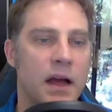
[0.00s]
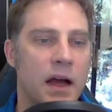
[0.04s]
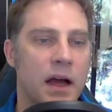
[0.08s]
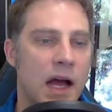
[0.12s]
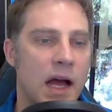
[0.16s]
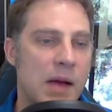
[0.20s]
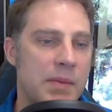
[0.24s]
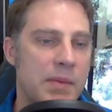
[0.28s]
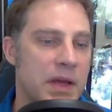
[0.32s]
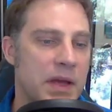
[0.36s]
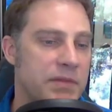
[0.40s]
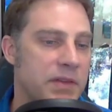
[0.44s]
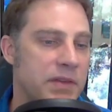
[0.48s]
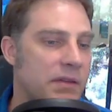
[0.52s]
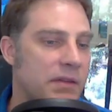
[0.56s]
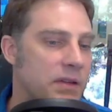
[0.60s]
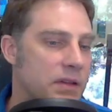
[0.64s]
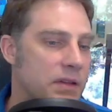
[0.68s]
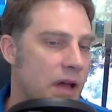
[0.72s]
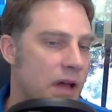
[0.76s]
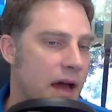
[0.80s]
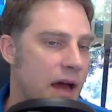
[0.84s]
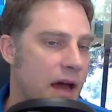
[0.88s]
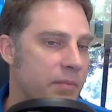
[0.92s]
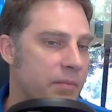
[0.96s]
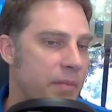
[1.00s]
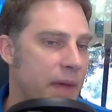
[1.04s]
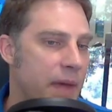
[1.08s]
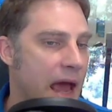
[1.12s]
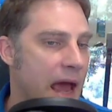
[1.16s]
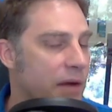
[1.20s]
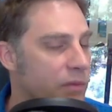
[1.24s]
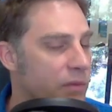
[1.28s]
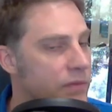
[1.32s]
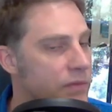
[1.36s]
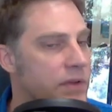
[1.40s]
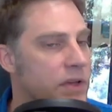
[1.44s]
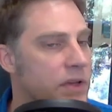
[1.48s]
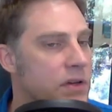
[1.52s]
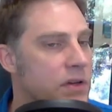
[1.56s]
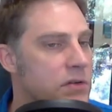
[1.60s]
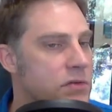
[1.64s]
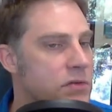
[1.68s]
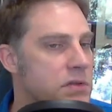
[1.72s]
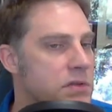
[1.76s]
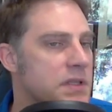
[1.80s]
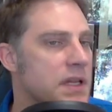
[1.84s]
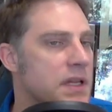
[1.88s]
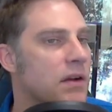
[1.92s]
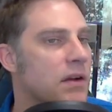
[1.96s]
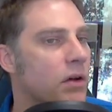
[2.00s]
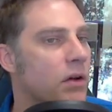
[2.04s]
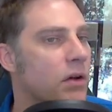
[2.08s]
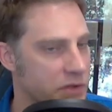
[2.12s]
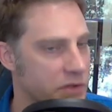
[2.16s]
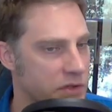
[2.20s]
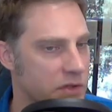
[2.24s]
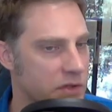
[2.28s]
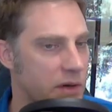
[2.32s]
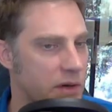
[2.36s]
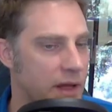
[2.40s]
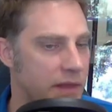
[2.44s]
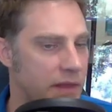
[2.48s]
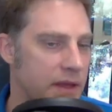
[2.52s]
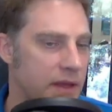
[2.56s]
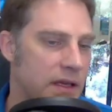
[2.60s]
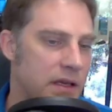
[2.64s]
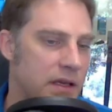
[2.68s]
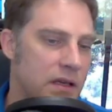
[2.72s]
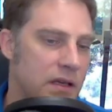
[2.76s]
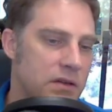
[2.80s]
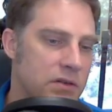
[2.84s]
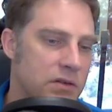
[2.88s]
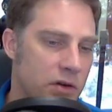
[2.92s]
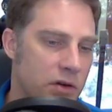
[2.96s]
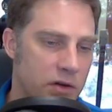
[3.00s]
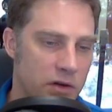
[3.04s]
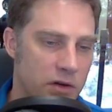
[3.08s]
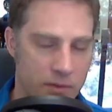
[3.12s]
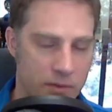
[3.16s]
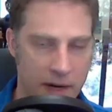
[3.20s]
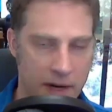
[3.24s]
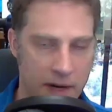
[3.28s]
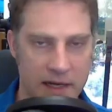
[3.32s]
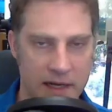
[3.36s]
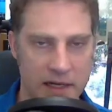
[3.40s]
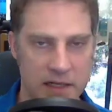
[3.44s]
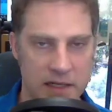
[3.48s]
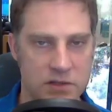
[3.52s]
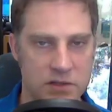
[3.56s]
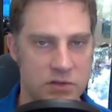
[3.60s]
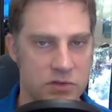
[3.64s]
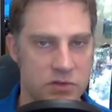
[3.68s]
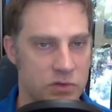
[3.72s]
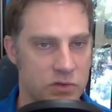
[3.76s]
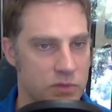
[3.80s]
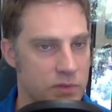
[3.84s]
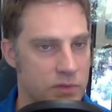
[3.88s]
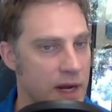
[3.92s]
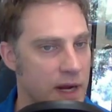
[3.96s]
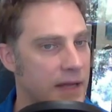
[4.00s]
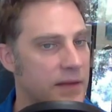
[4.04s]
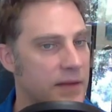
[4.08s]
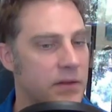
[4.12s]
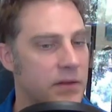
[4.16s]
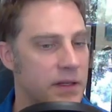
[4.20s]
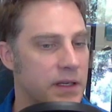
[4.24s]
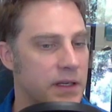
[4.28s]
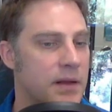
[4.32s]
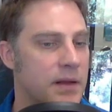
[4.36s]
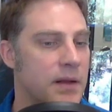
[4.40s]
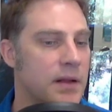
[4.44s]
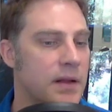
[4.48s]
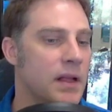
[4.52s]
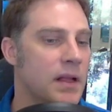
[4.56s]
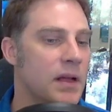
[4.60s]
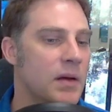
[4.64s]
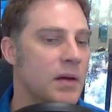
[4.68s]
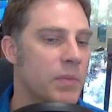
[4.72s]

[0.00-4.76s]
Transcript: If you have a lot of bad reviews, that also, I think, can hurt your rankings directly.